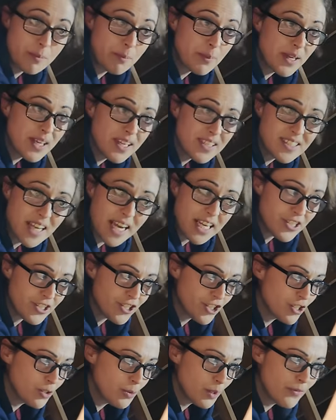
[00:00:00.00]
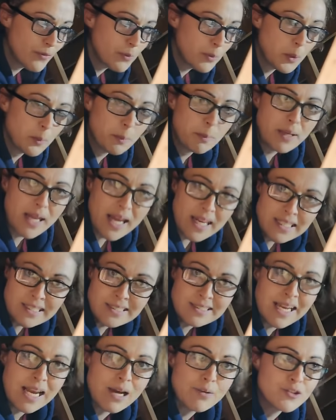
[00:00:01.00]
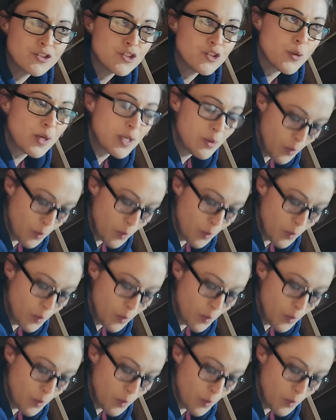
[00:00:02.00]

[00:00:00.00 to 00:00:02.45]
a bit of danger to even put planks down and do any